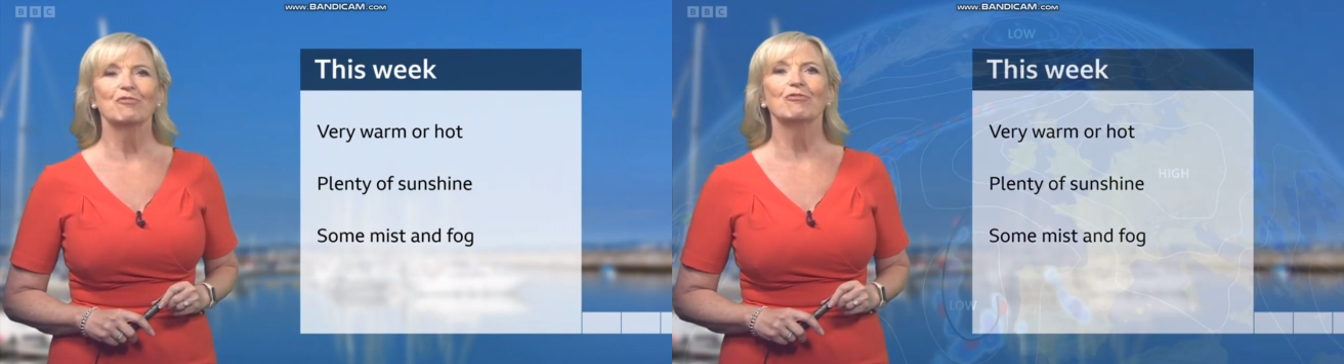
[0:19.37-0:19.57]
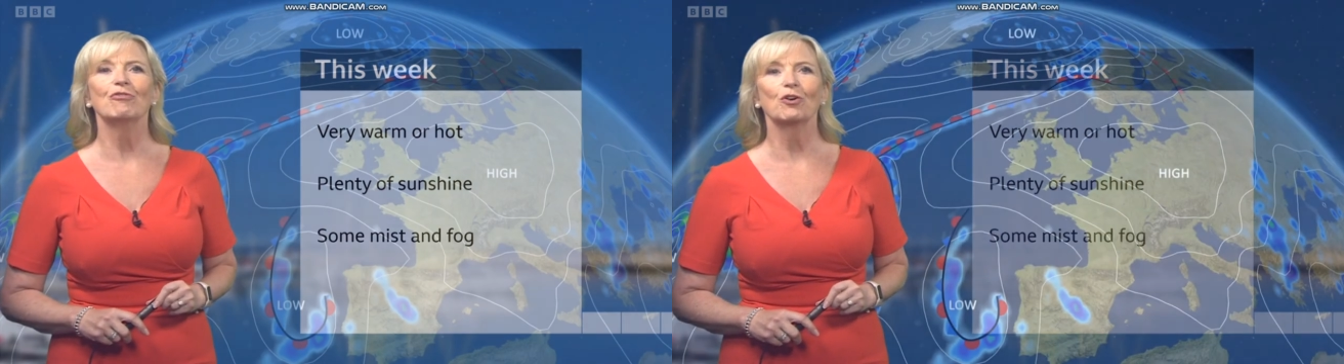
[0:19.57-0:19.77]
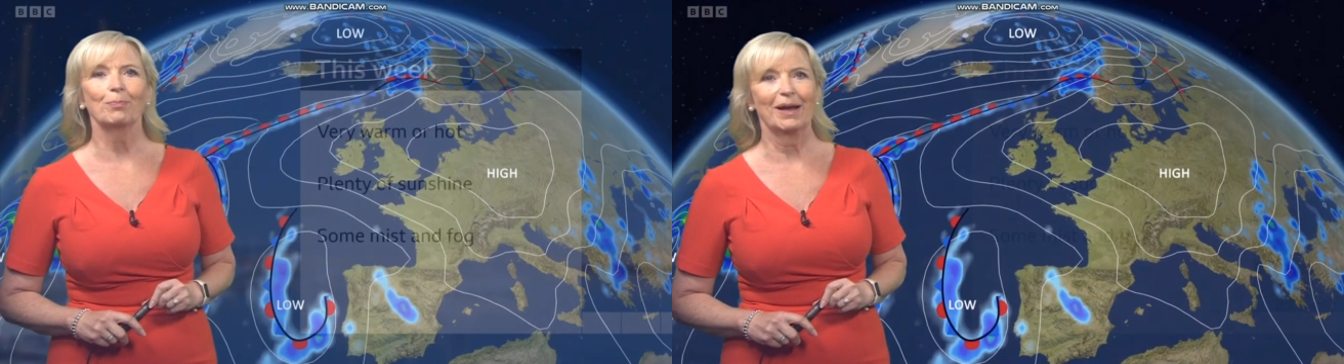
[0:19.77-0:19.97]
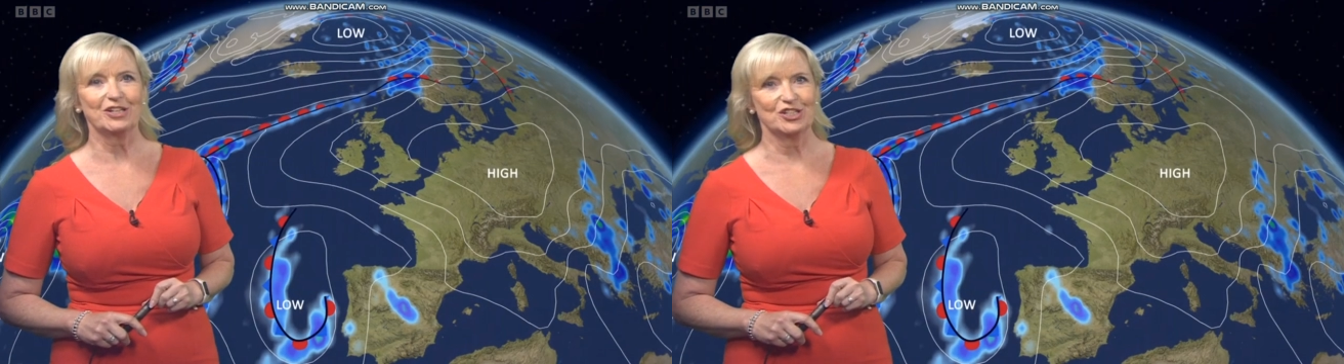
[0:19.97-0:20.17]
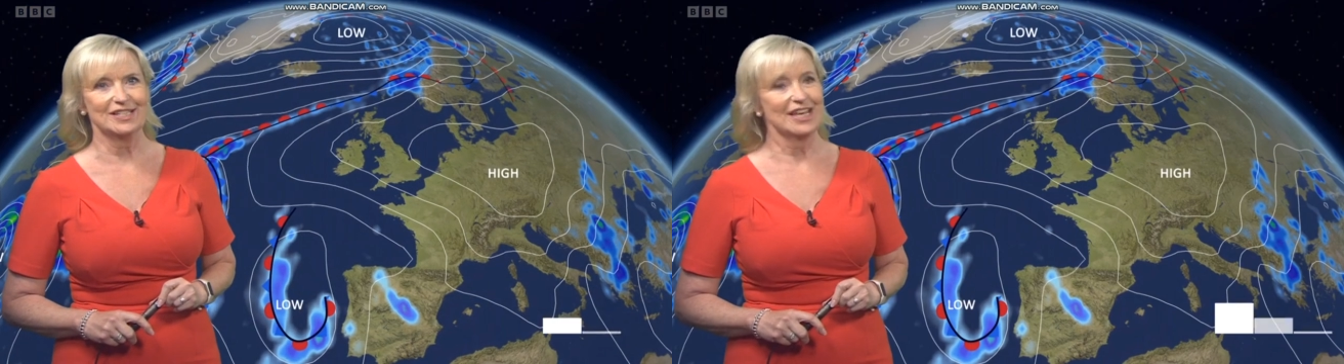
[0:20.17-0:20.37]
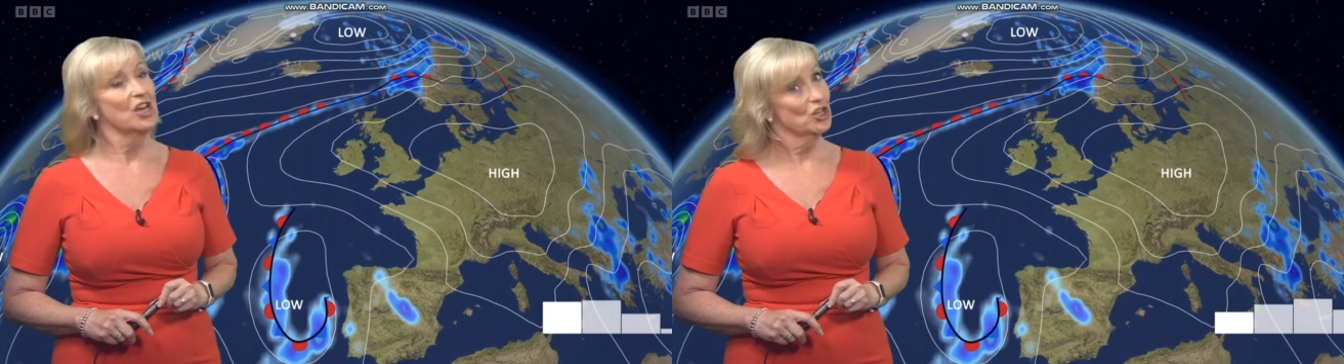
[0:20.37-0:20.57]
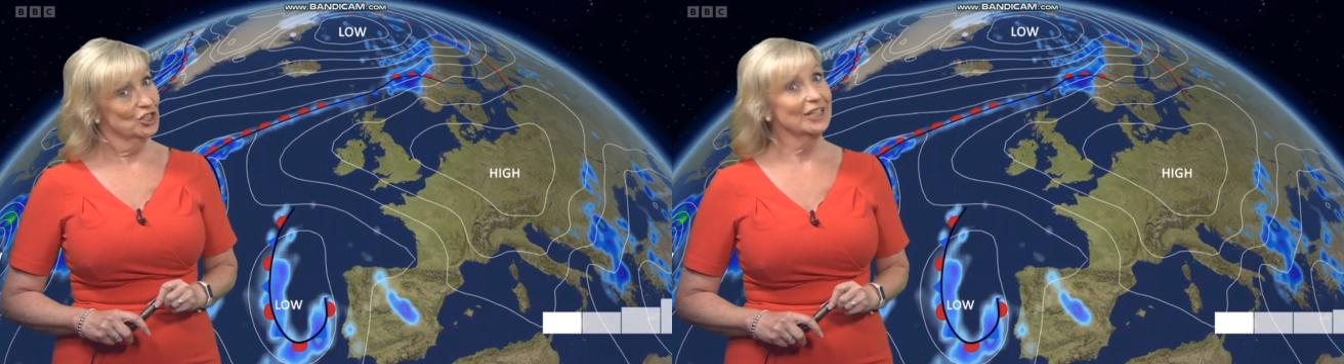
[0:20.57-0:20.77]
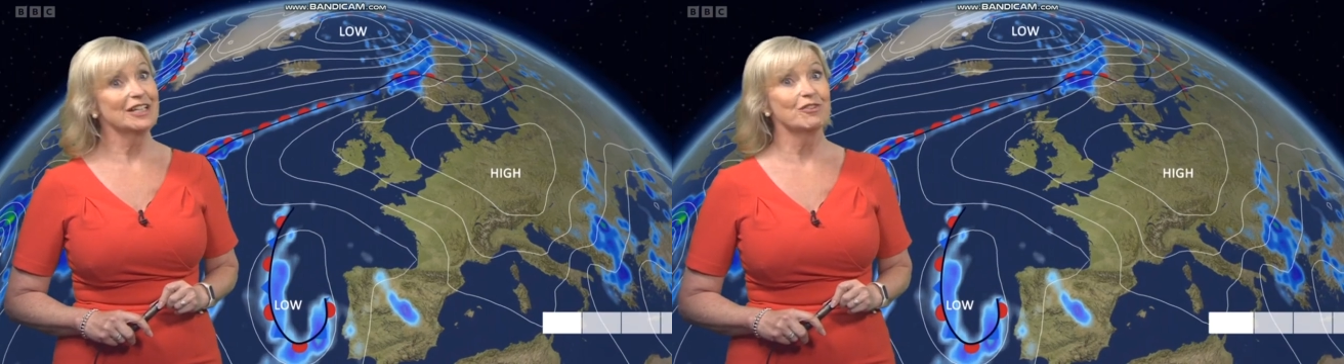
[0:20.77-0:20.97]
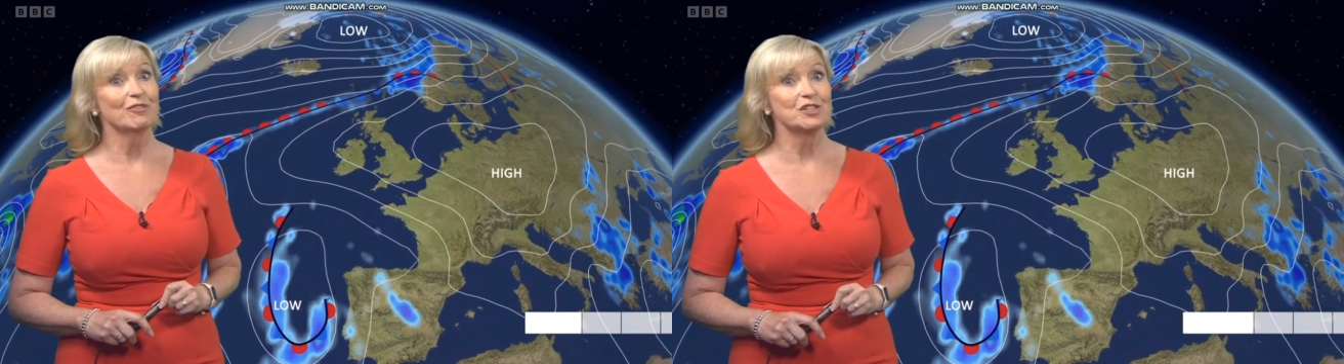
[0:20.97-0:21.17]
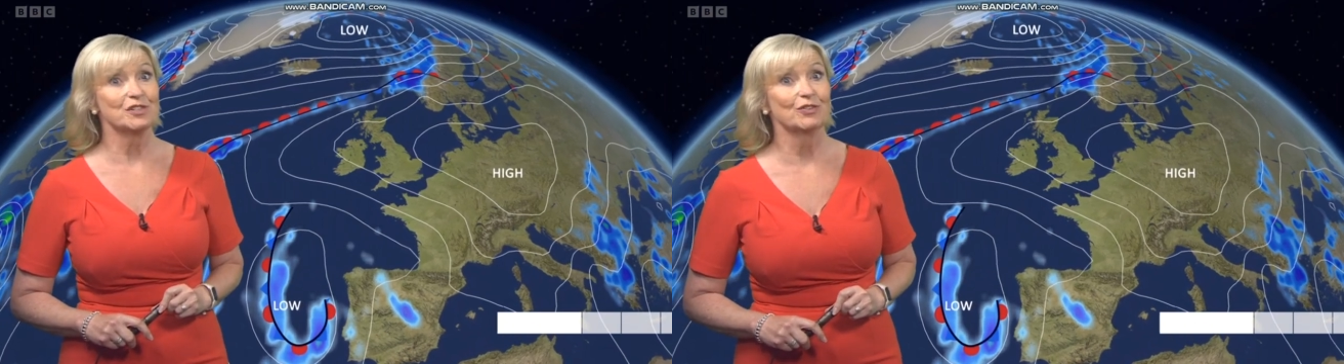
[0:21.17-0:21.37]
and fog patches to clear,
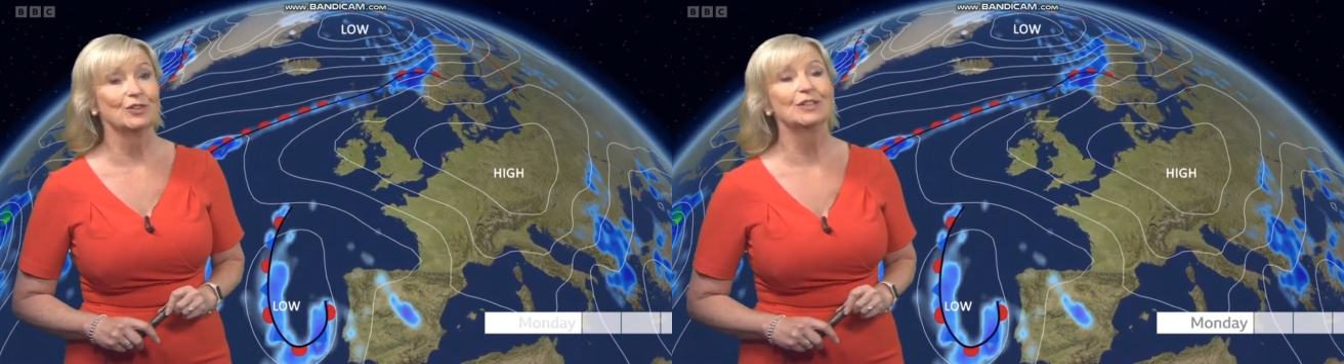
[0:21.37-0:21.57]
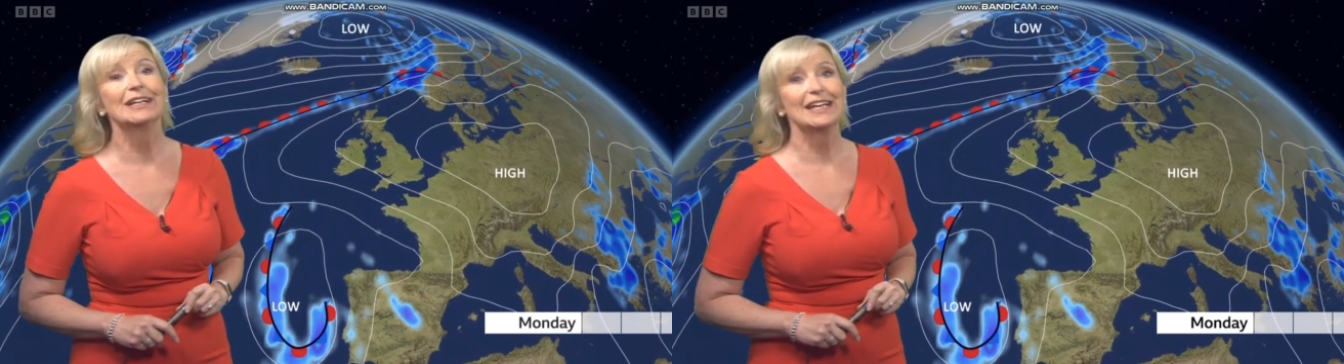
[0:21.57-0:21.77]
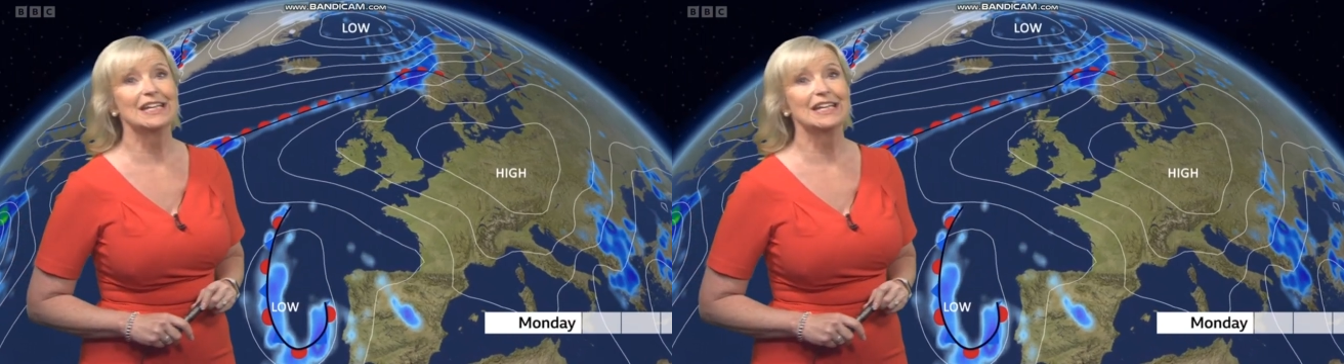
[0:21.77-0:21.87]
first of all,